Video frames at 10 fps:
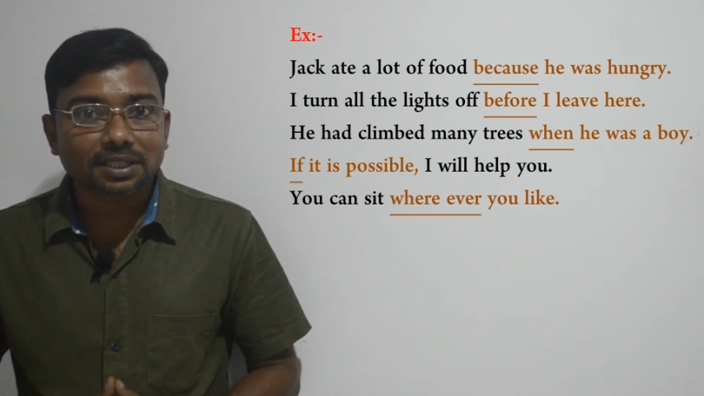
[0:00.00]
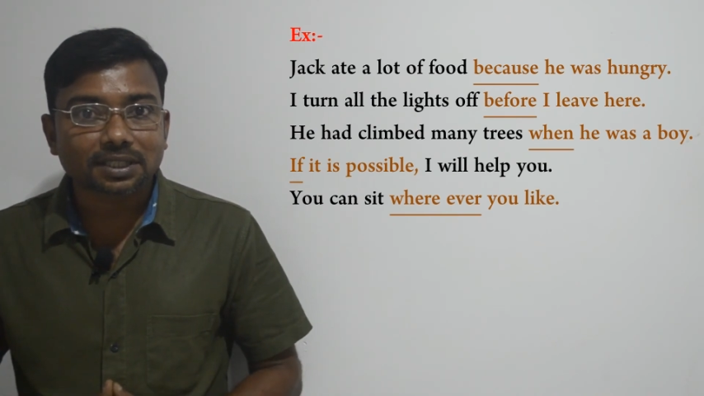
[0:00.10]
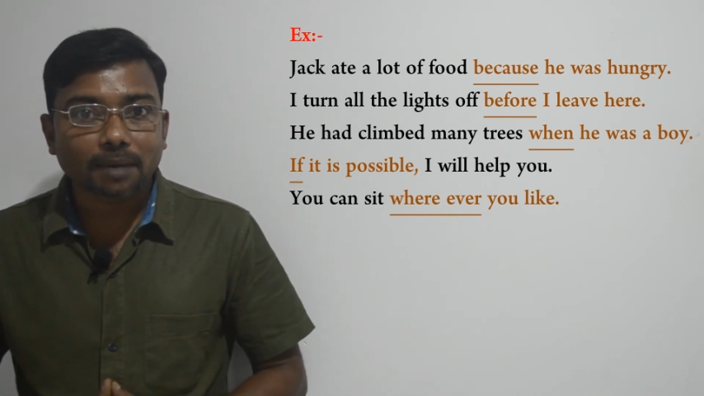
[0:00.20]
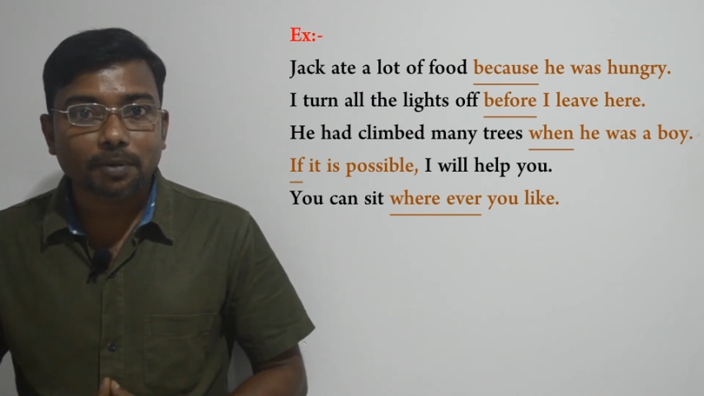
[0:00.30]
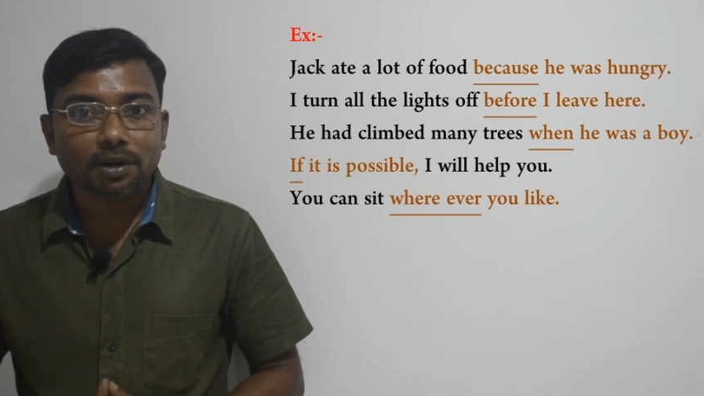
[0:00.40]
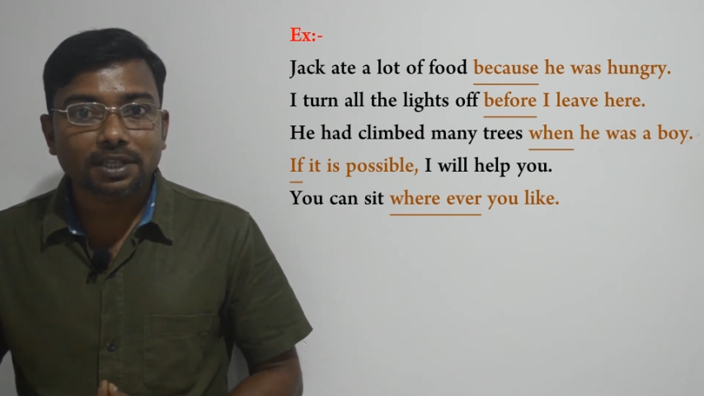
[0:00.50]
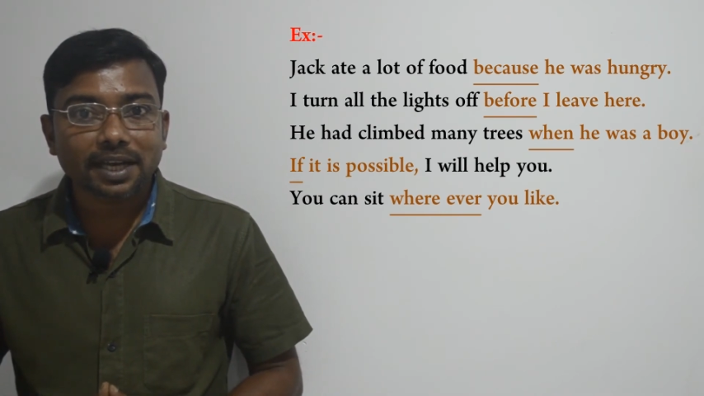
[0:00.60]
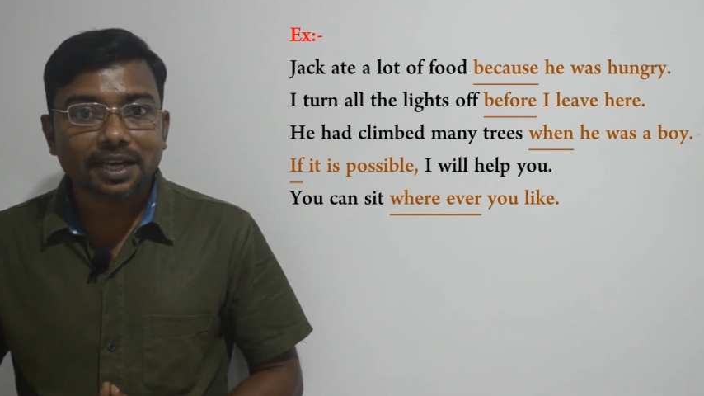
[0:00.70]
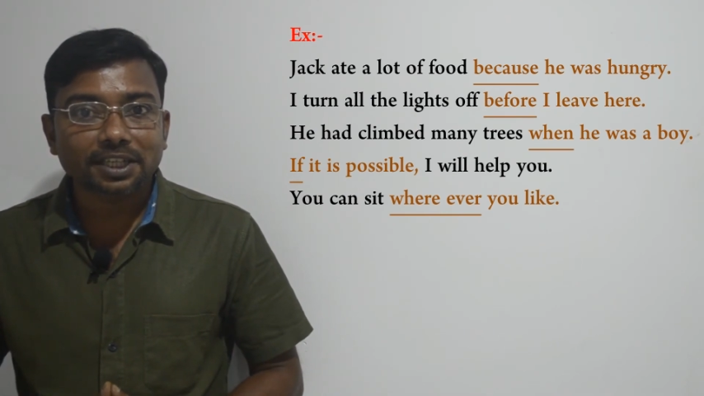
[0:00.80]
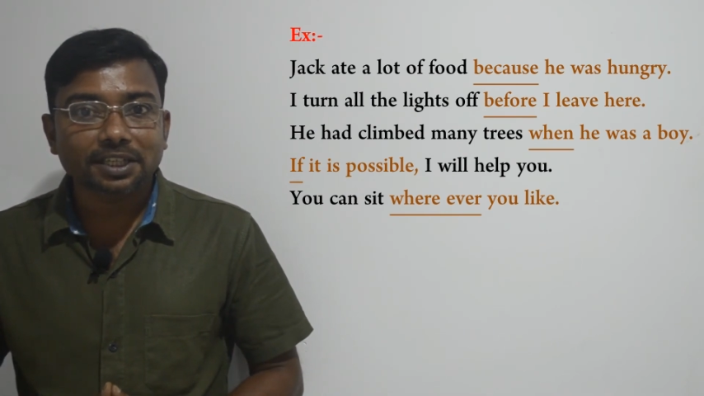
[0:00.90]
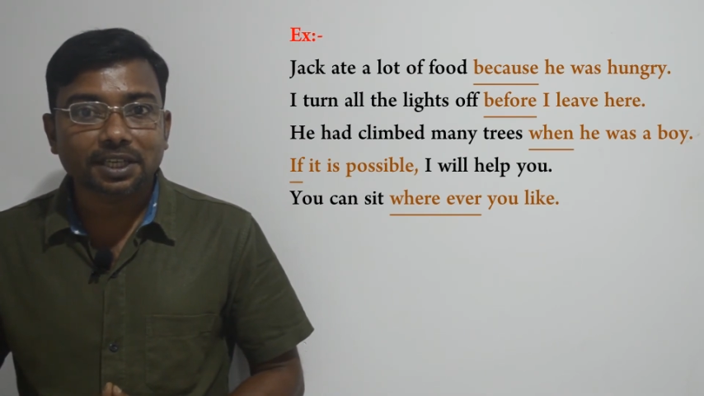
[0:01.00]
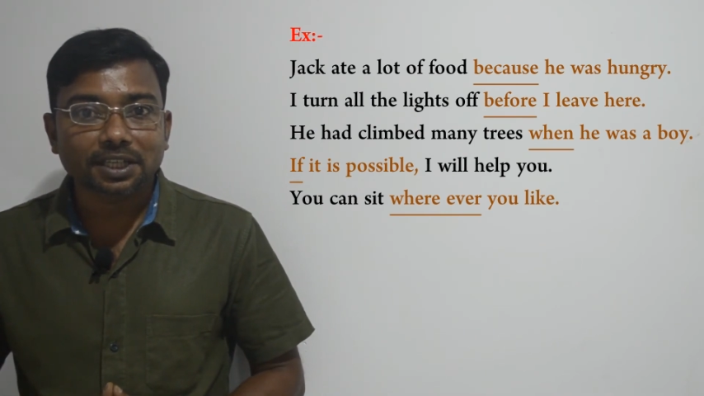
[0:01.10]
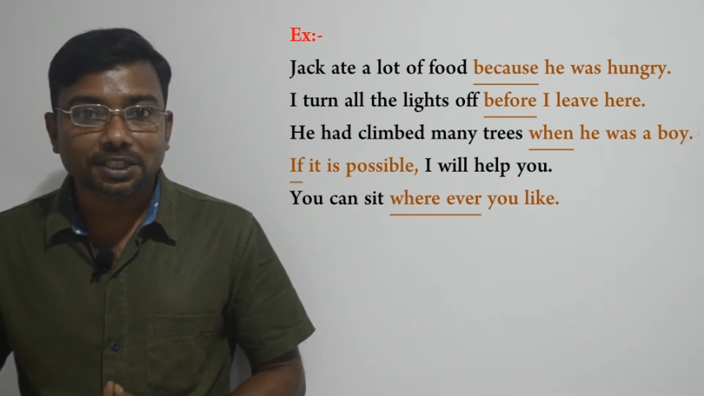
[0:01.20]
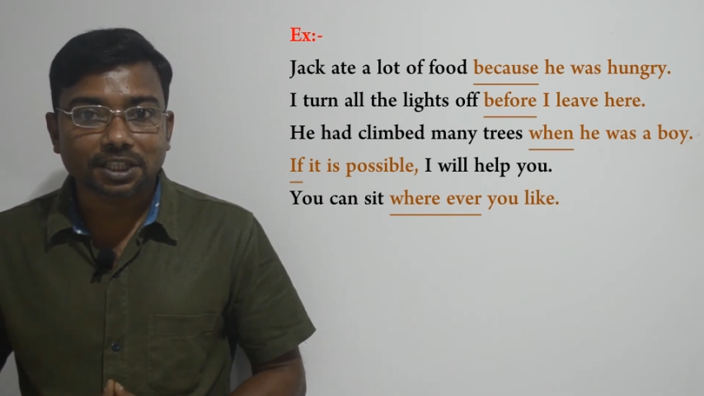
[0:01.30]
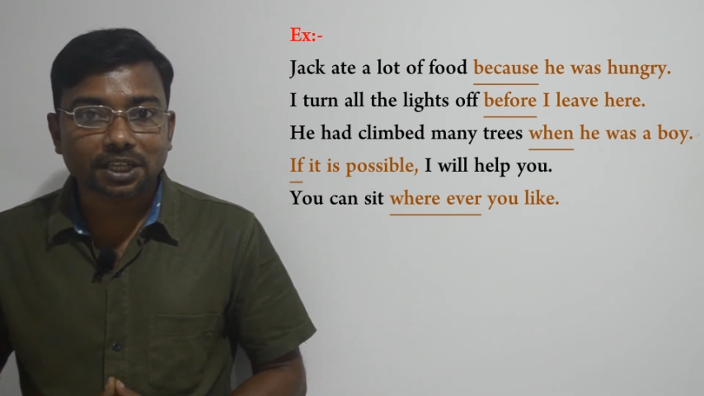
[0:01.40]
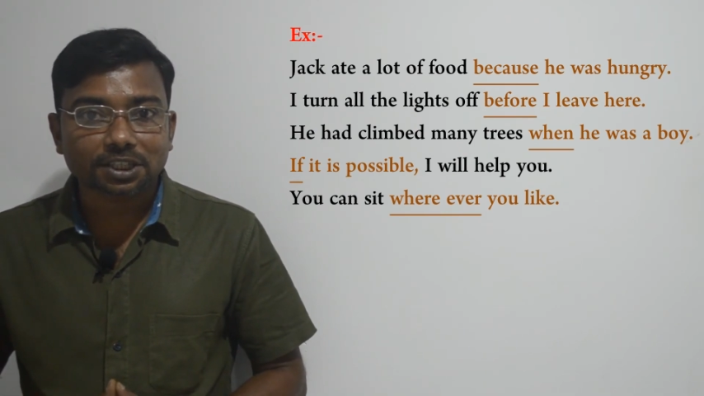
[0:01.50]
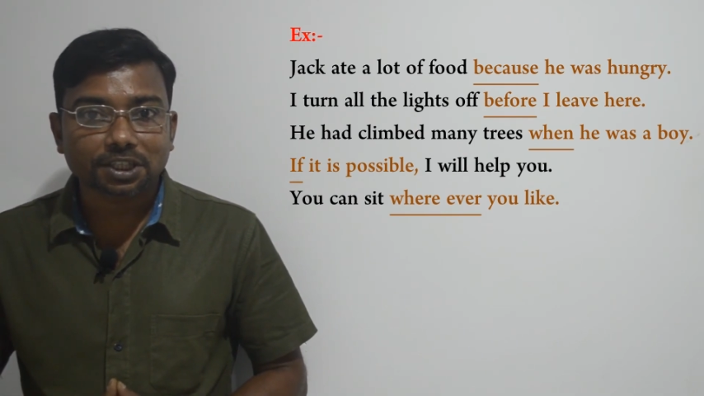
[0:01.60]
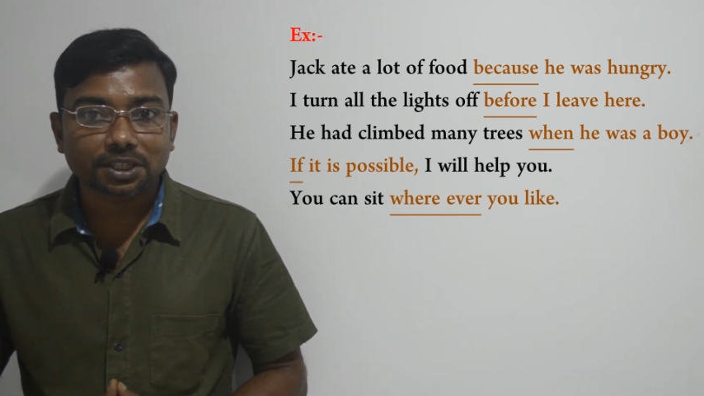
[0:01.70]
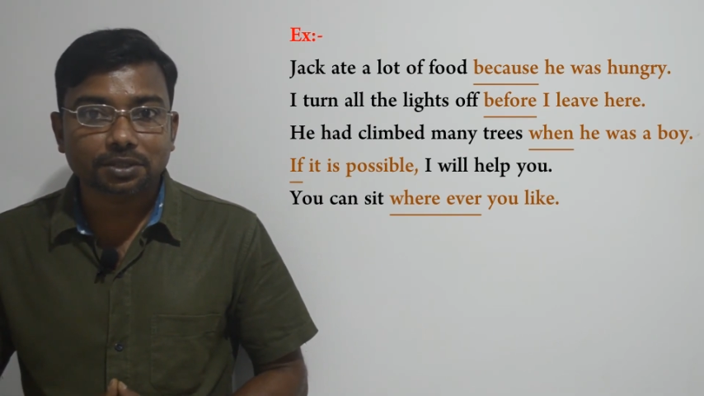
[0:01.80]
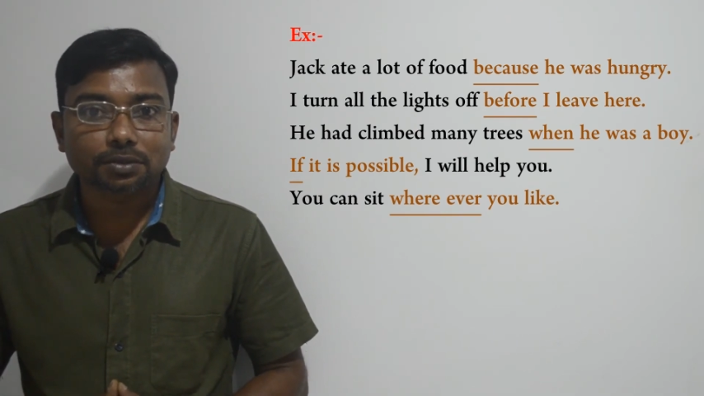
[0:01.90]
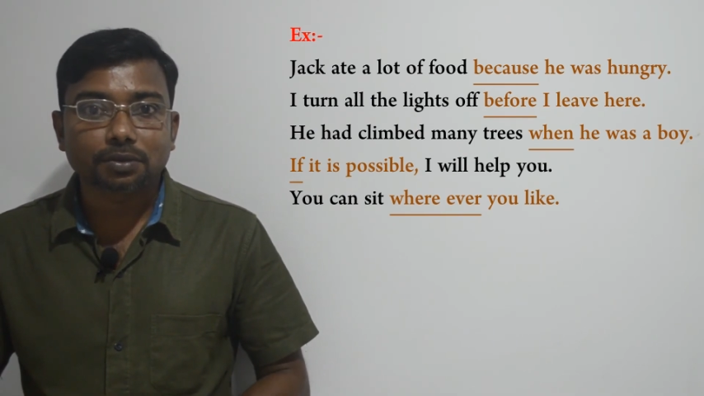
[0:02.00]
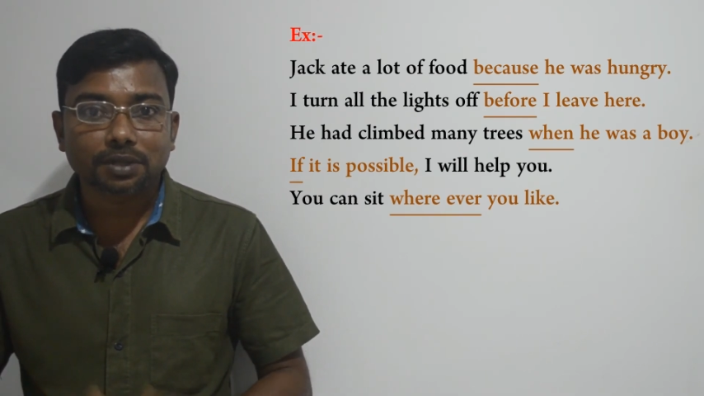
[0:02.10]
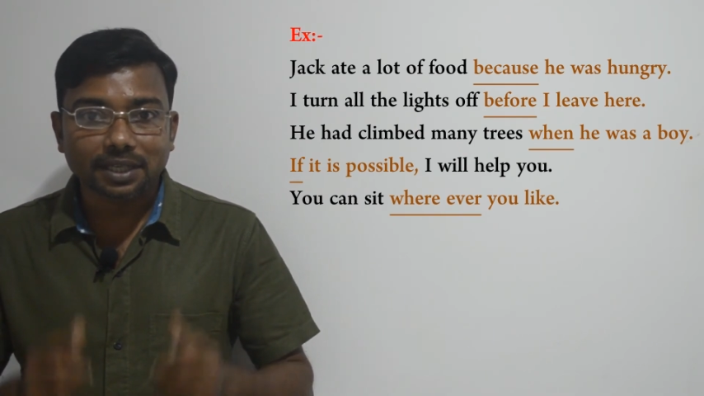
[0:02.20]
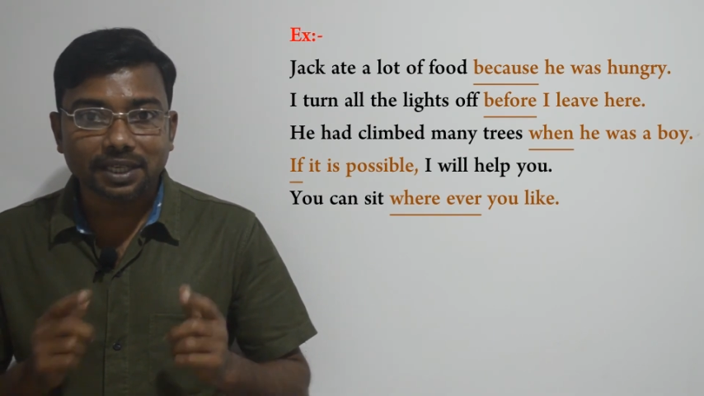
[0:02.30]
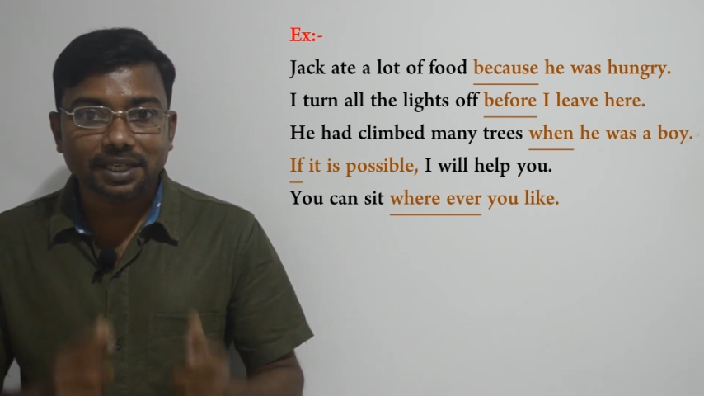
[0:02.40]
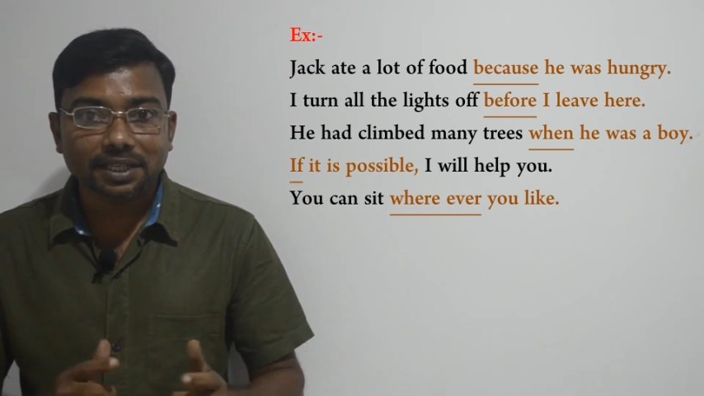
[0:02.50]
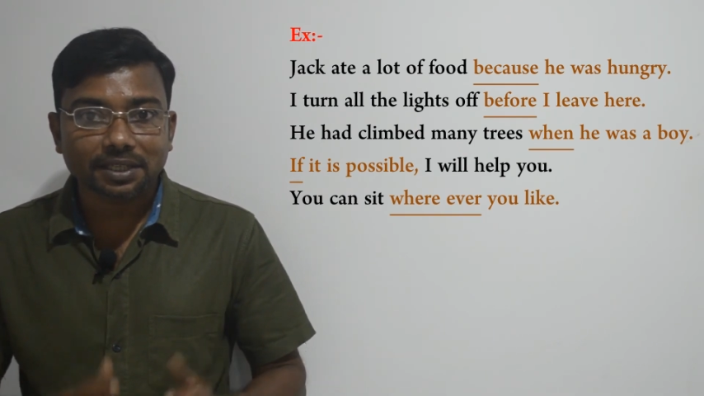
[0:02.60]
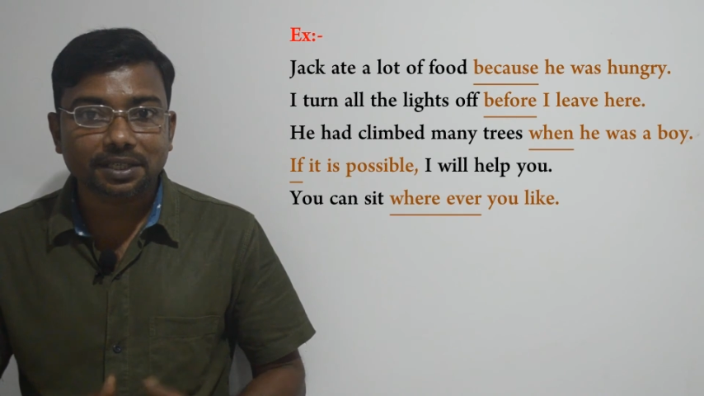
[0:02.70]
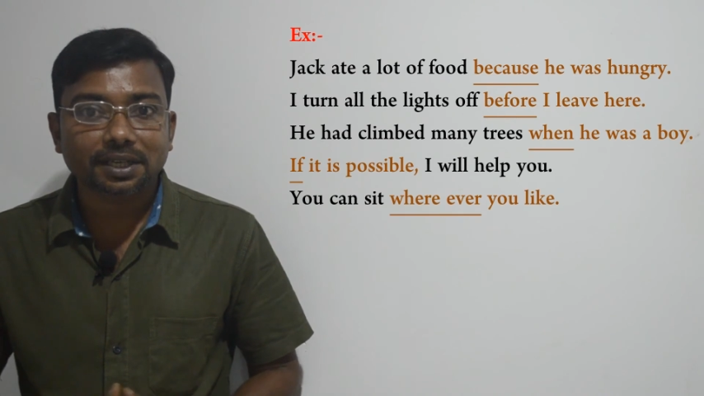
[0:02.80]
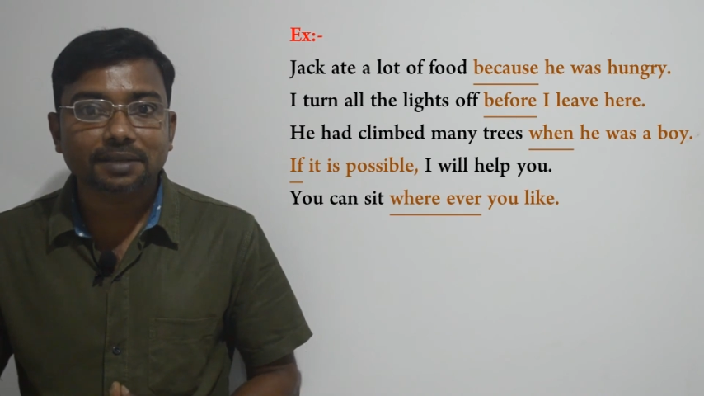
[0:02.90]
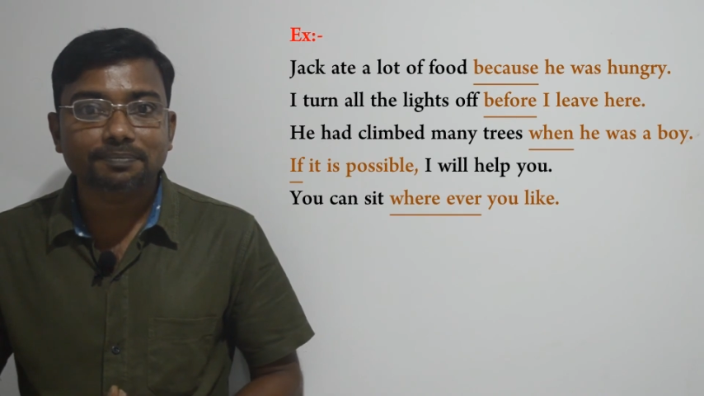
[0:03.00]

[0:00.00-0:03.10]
subordinating conjunction to link